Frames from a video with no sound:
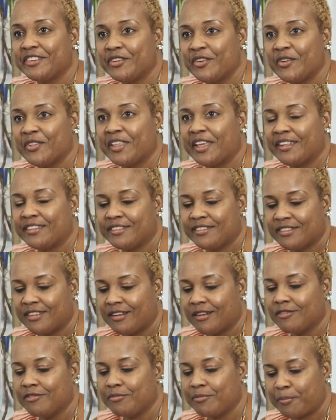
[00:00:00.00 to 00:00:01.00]
field,
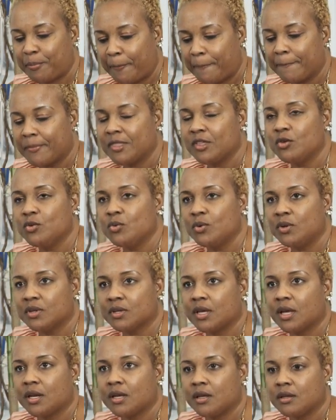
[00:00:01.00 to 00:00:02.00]
our career
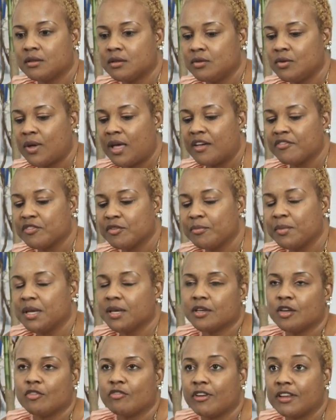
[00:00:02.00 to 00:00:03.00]
development team works with
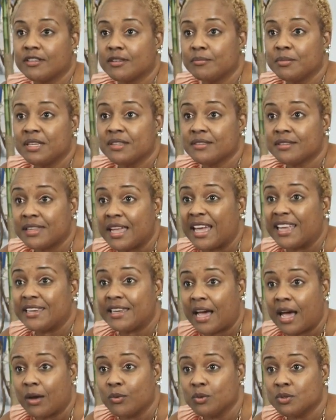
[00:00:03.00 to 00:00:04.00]
individual students
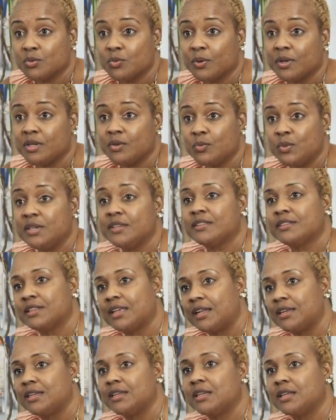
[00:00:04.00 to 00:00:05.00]
to make sure they have the
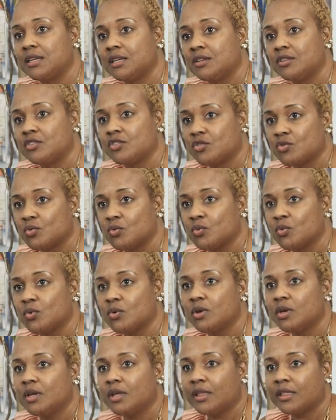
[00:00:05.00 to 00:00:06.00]
tools to succeed.
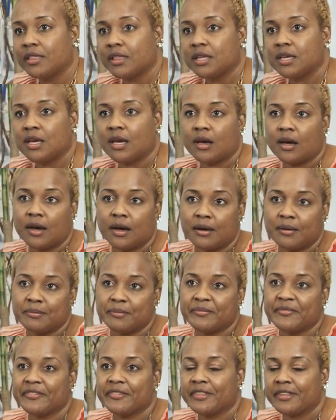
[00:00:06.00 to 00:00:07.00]
Resume
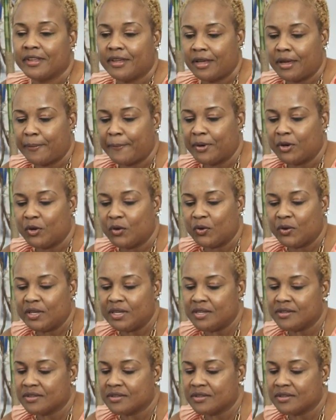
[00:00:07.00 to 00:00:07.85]
building, job